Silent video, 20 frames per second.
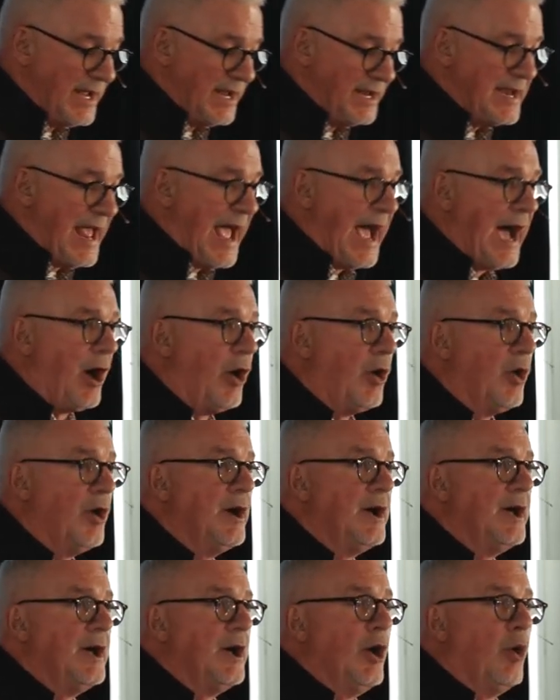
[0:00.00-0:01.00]

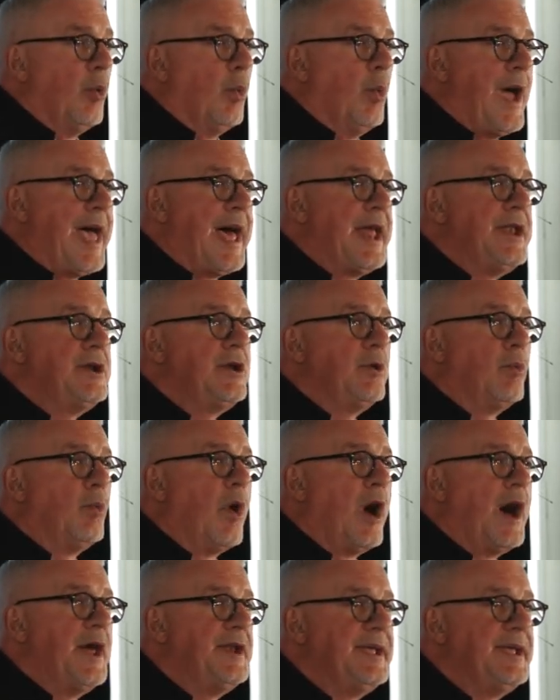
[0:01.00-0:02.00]
Now, when one